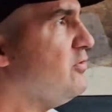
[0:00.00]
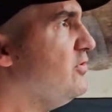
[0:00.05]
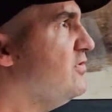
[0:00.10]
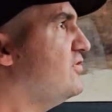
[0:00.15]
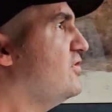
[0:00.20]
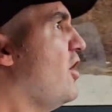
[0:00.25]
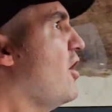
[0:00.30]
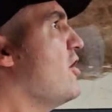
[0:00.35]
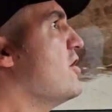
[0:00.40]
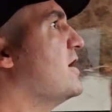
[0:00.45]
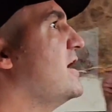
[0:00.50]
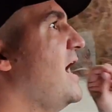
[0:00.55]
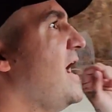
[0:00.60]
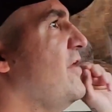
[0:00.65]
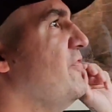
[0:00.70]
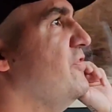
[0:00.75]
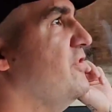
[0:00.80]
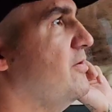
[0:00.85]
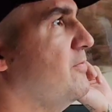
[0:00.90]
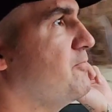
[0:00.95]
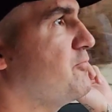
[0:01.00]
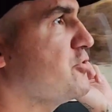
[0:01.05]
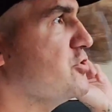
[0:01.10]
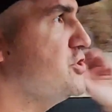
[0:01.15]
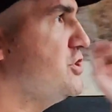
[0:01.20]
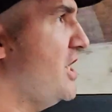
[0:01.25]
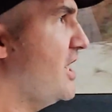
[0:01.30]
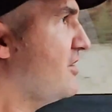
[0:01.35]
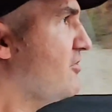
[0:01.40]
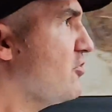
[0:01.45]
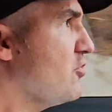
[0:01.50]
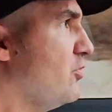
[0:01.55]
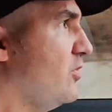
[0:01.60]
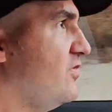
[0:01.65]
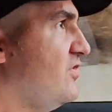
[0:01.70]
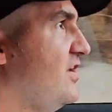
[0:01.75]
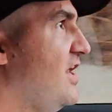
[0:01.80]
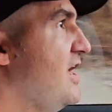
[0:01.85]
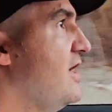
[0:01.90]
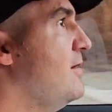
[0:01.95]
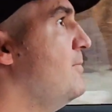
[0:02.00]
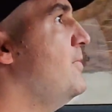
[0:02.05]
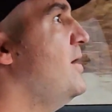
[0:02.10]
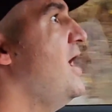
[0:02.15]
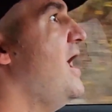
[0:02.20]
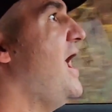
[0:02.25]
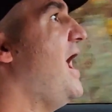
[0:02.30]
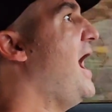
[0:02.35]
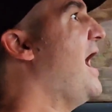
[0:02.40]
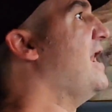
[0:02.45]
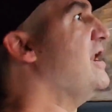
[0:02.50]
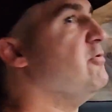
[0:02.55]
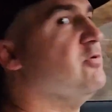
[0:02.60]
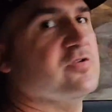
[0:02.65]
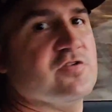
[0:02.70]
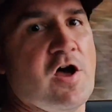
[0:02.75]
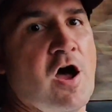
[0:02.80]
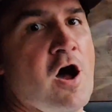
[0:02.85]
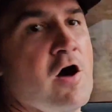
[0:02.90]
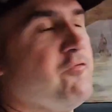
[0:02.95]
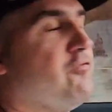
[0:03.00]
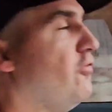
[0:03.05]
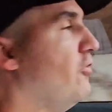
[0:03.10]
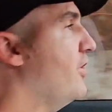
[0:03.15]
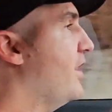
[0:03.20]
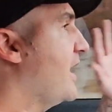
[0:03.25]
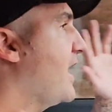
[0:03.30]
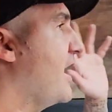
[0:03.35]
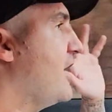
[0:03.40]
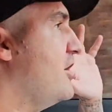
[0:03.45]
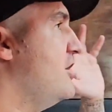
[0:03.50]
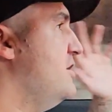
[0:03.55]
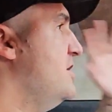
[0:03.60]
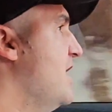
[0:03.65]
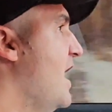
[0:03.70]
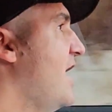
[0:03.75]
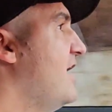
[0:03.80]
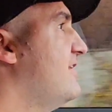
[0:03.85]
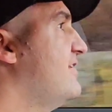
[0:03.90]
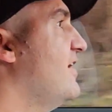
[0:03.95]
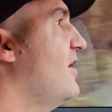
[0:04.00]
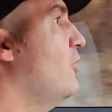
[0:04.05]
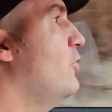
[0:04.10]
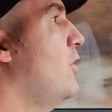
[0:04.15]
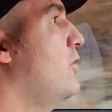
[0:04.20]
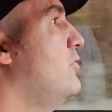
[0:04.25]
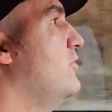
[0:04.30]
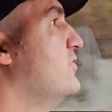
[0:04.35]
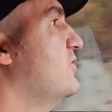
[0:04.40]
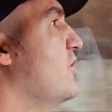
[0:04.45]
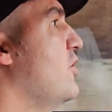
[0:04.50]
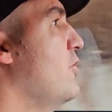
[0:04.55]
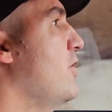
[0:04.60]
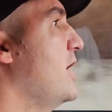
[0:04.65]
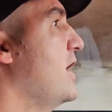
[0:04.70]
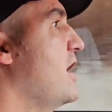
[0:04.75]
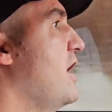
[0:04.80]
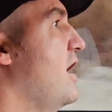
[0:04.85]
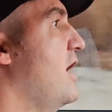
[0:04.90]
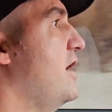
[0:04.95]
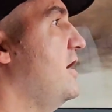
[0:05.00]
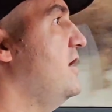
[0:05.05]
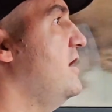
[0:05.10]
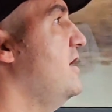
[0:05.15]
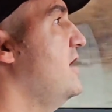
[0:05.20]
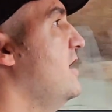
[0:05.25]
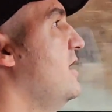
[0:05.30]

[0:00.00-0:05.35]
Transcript: was dark, and the projector was dim, and it was awful. Like I could not tell what was going on.